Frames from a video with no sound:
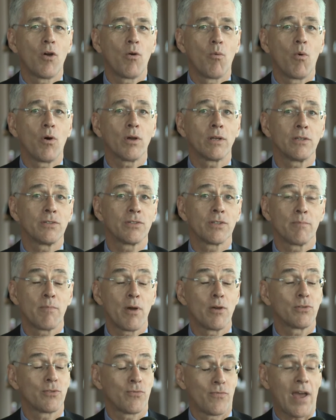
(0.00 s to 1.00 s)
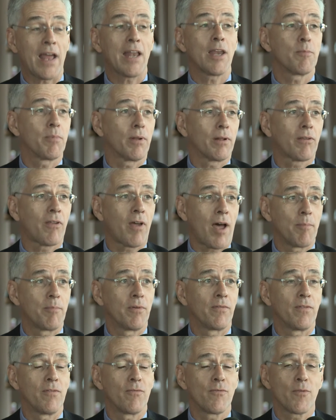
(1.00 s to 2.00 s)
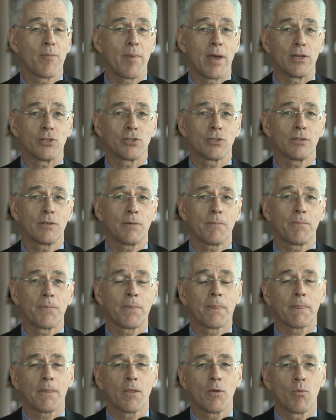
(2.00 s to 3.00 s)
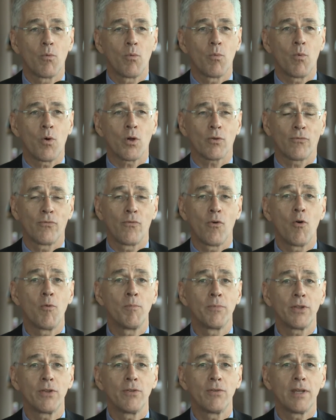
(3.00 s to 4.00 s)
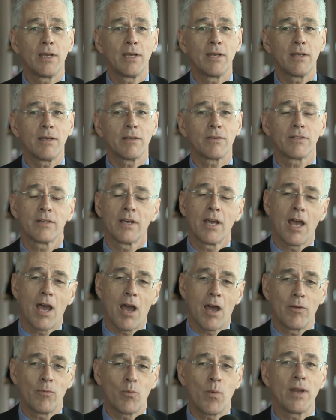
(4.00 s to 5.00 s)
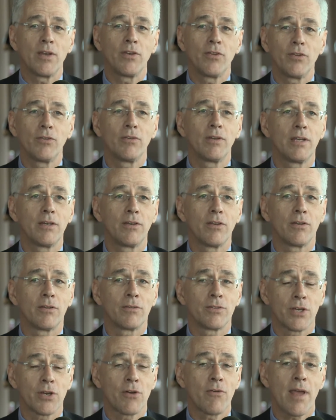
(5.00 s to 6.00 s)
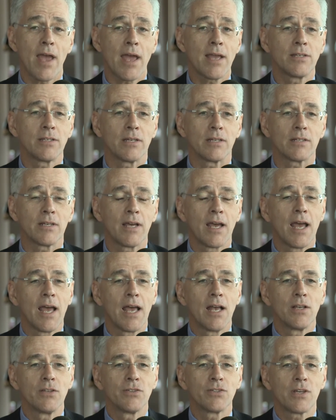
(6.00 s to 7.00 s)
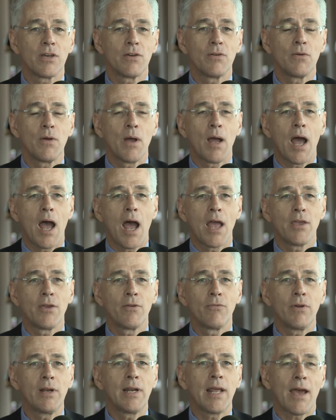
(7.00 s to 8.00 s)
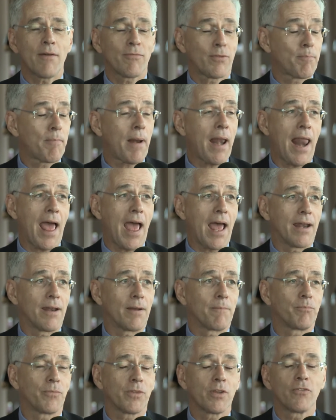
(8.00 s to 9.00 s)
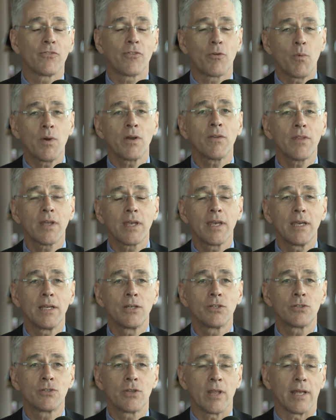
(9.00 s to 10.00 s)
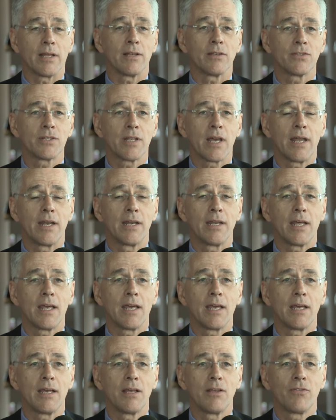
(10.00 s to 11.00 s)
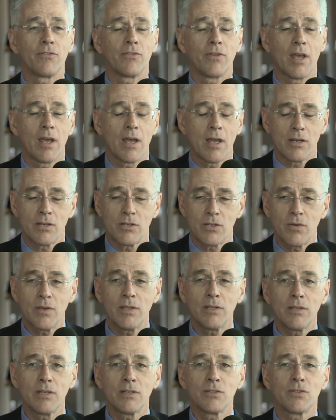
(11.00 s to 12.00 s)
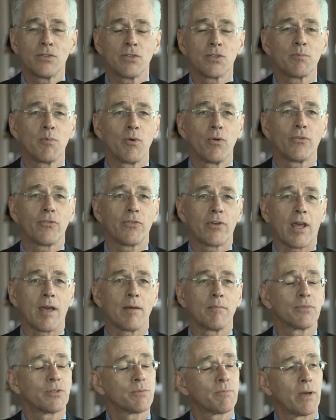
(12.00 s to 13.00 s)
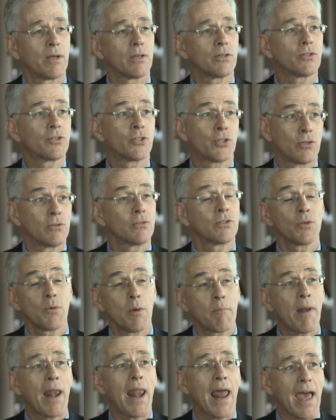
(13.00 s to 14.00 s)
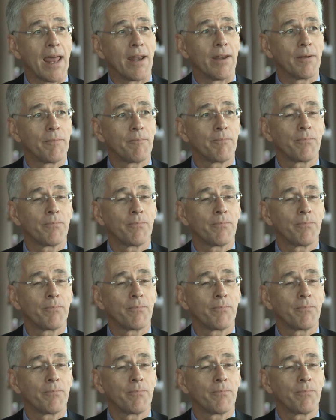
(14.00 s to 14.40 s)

what is the most valuable type of information, what form do you need it, and when do you need it to create it. So you really have to plan. So one of the key things then is doing things in small steps, but to a plan.